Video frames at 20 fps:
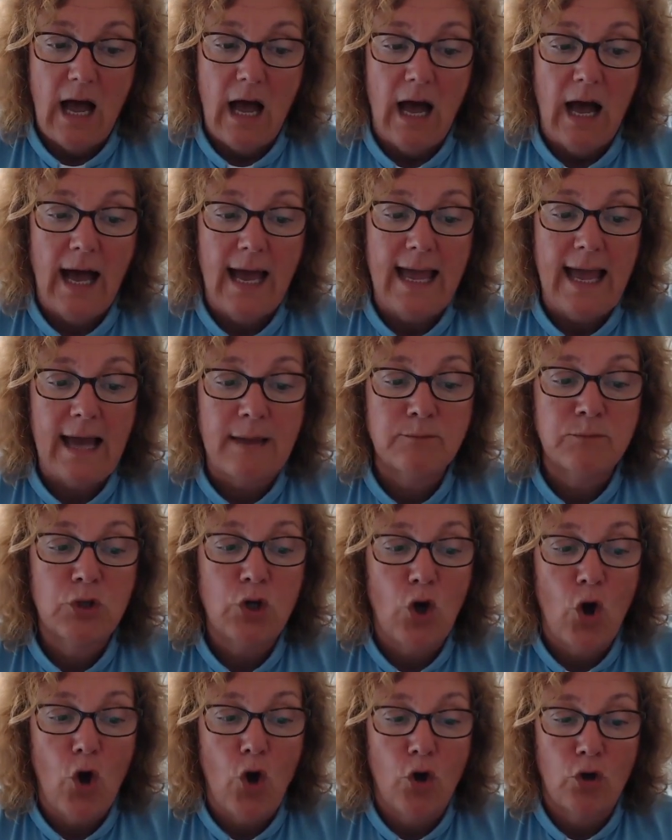I am
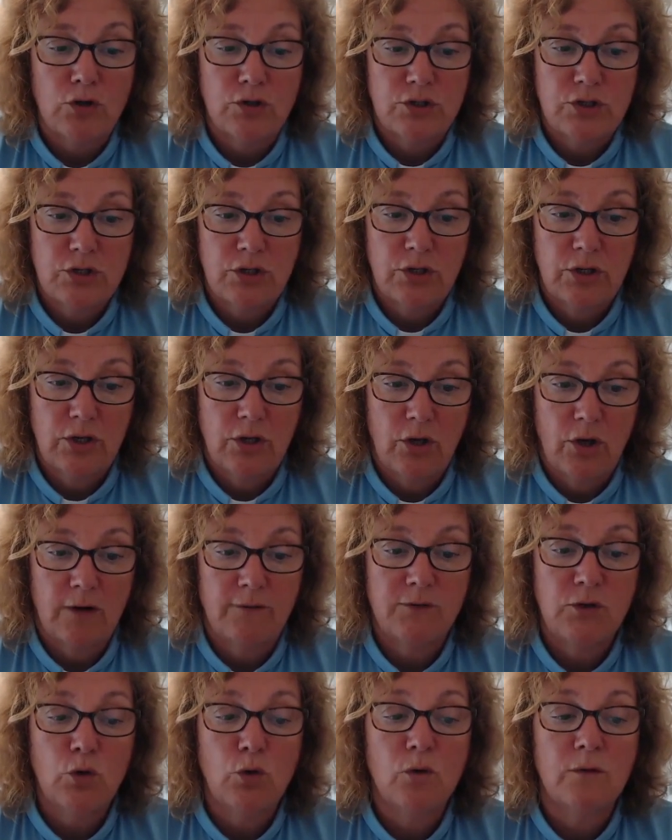God
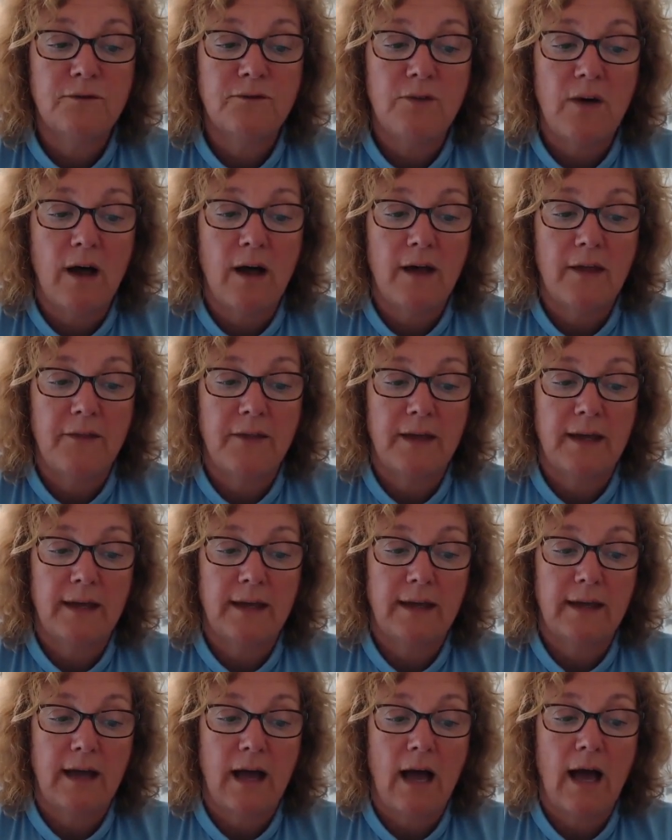of your father
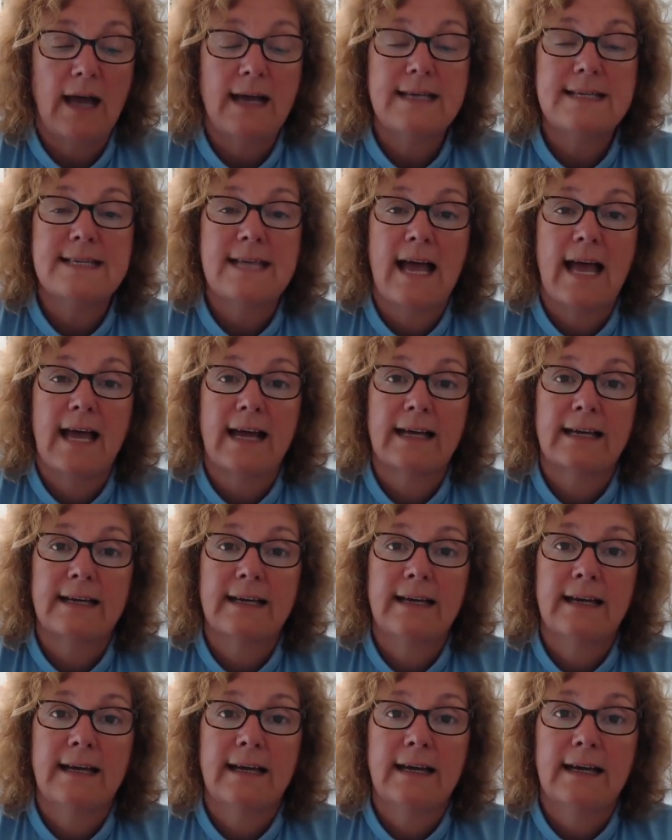Isaac
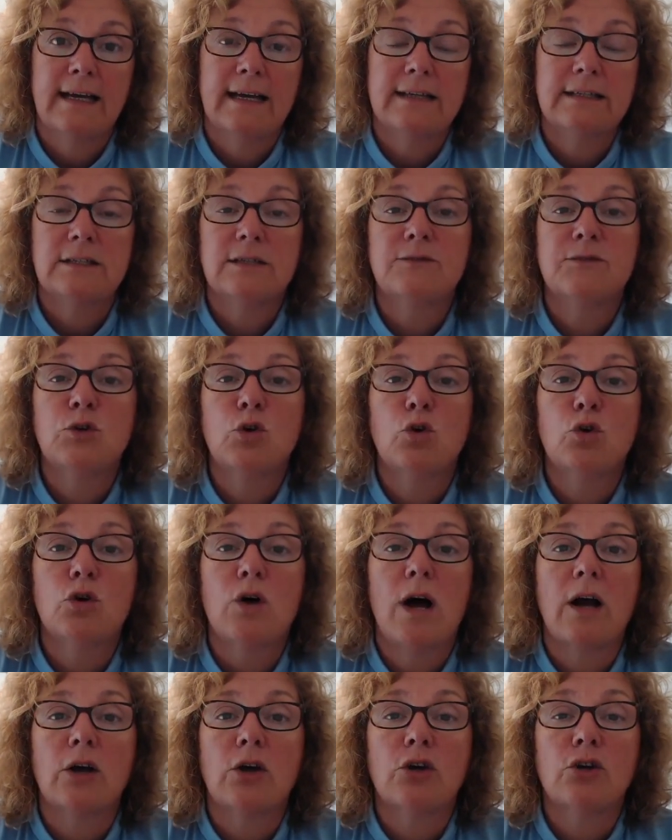and of
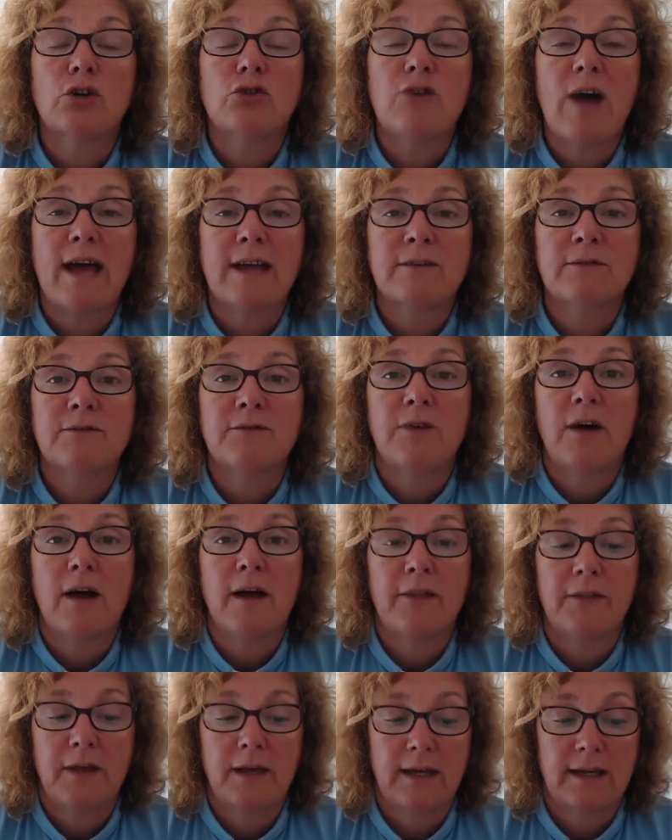your
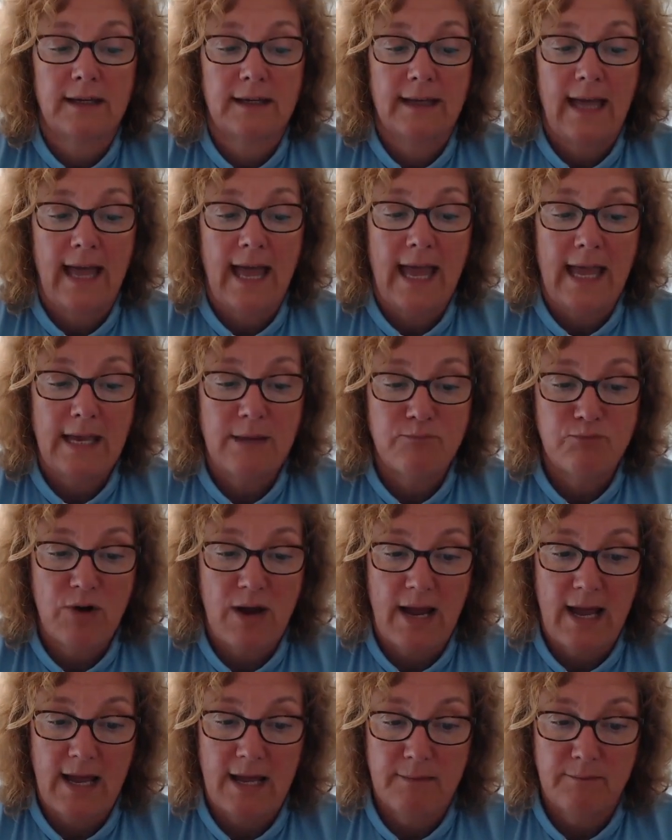grandfather
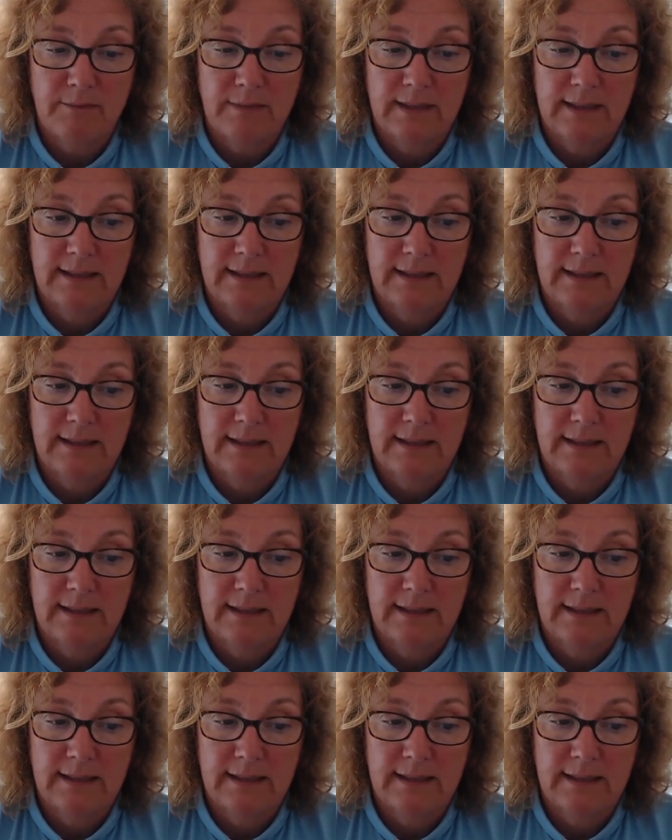Abraham,